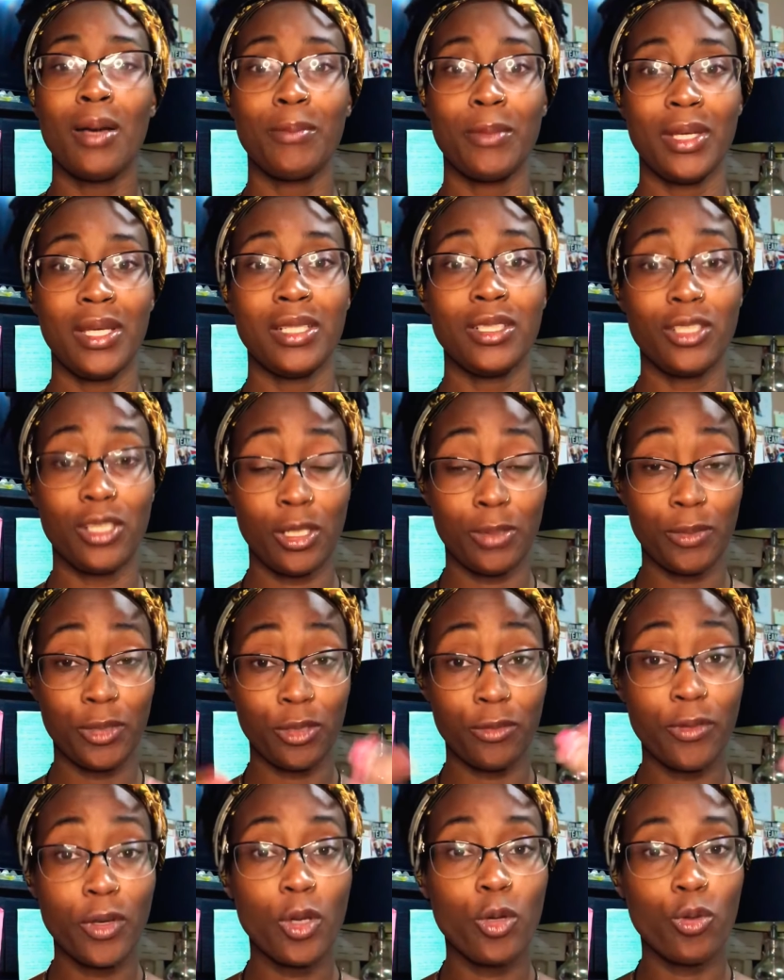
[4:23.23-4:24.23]
in terms
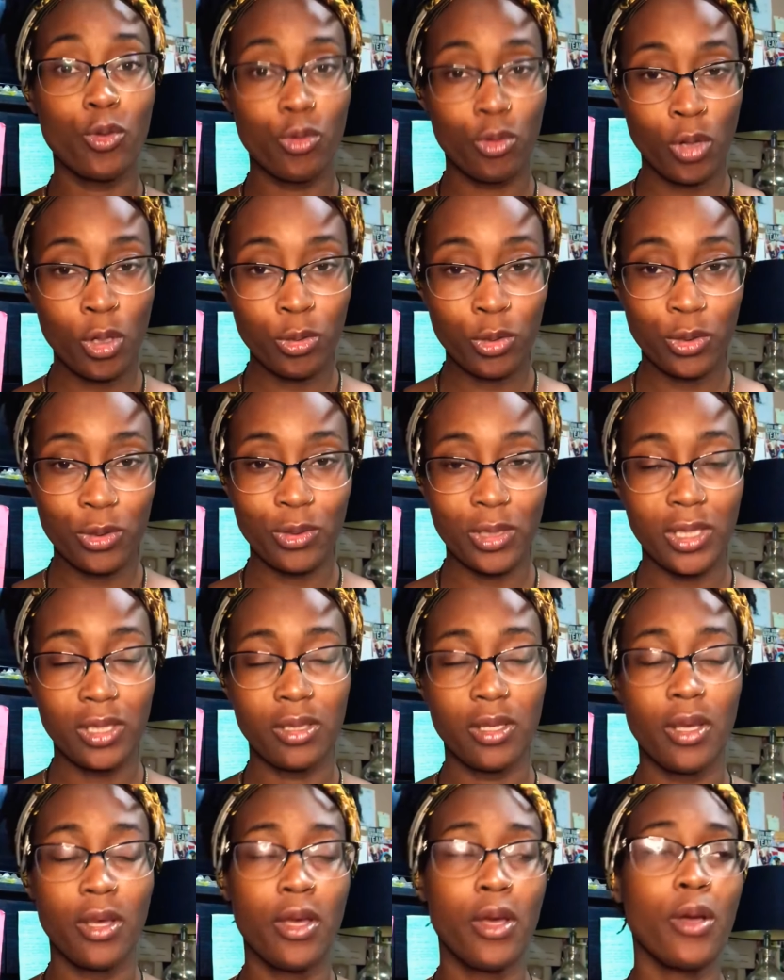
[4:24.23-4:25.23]
of groceries,
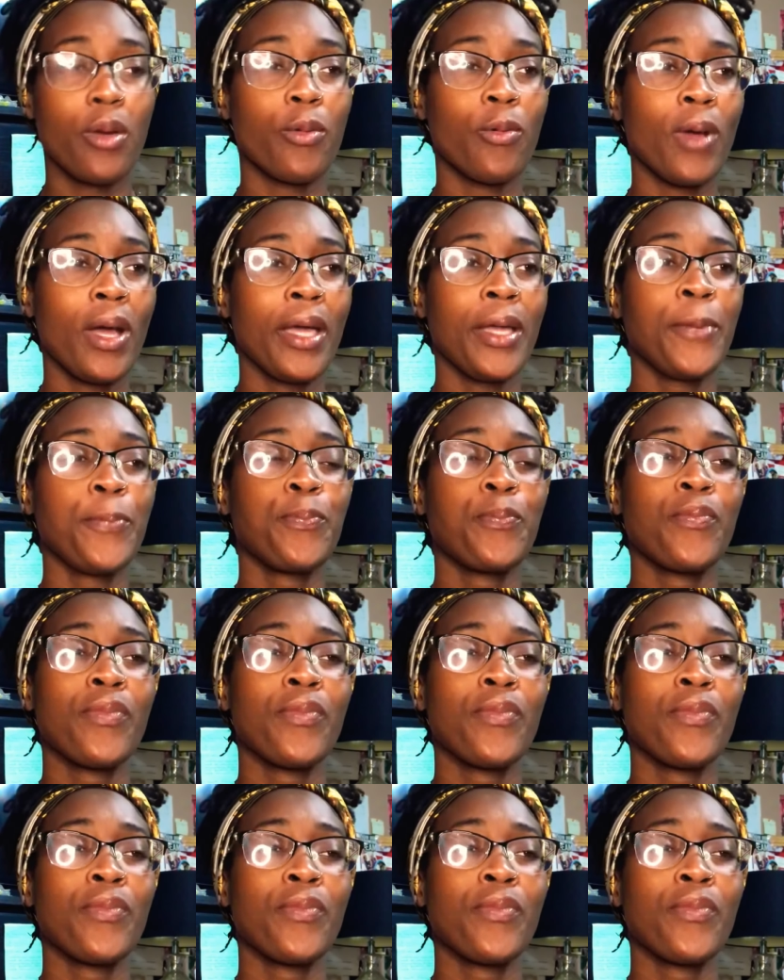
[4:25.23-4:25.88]
right?